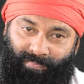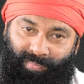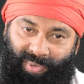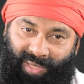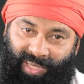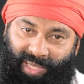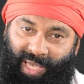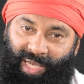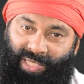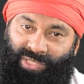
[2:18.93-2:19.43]

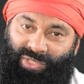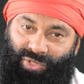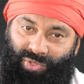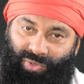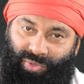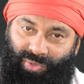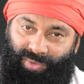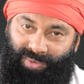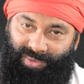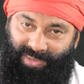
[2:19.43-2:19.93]

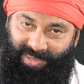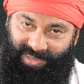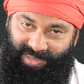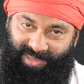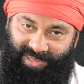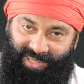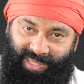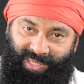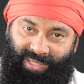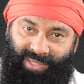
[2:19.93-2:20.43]
Picasso, this
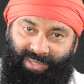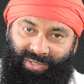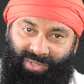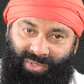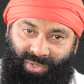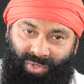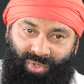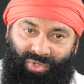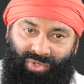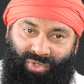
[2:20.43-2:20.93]
is the
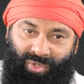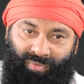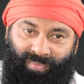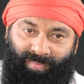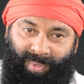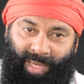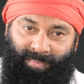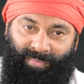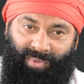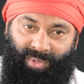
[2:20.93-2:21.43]
second quote of
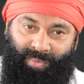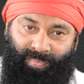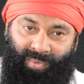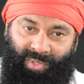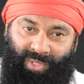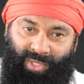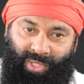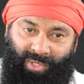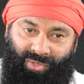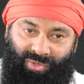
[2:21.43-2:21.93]
Pablo
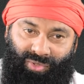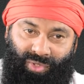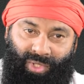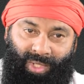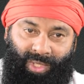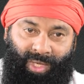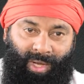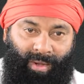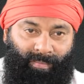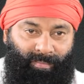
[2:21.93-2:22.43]
Picasso.
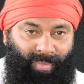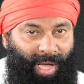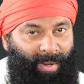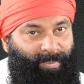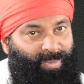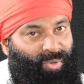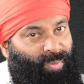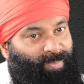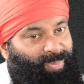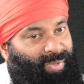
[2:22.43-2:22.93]

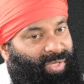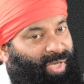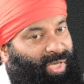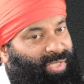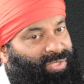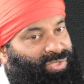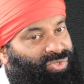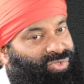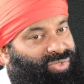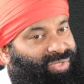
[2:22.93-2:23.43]
Pablo
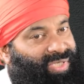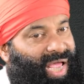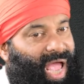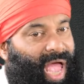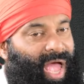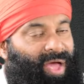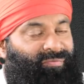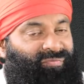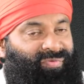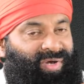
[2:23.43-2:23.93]
Picasso said,
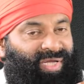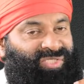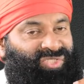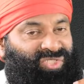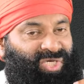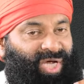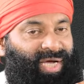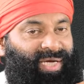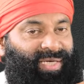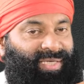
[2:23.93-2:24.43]
every
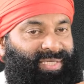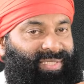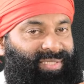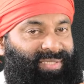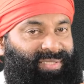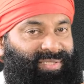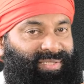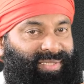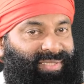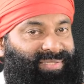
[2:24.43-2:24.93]

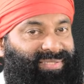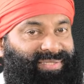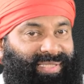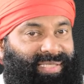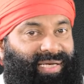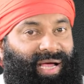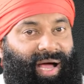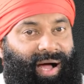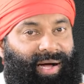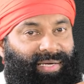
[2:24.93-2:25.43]
child is
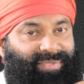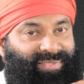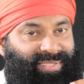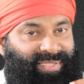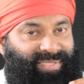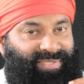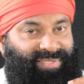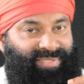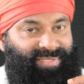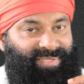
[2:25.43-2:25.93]
an
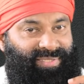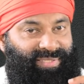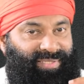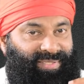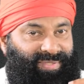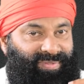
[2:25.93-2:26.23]
artist.